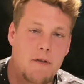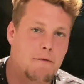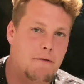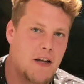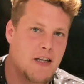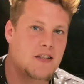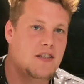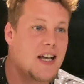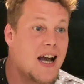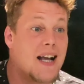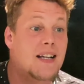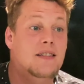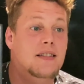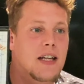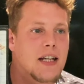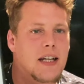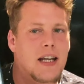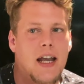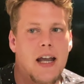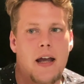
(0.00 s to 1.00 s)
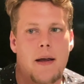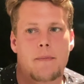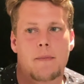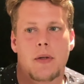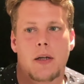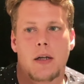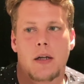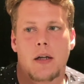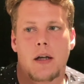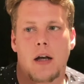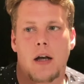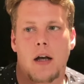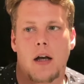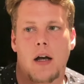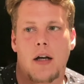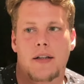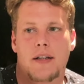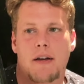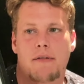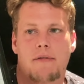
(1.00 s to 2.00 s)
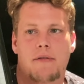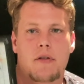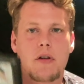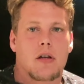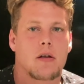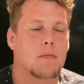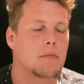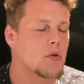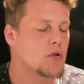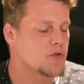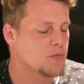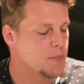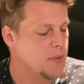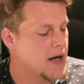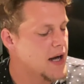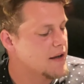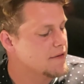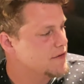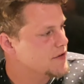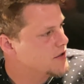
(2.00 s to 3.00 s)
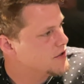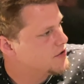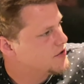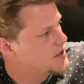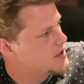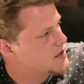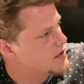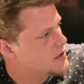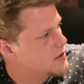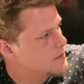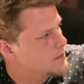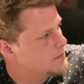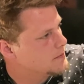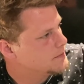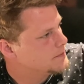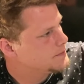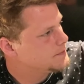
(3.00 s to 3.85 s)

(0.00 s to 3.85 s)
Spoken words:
fantastic game, a definite must buy for the system.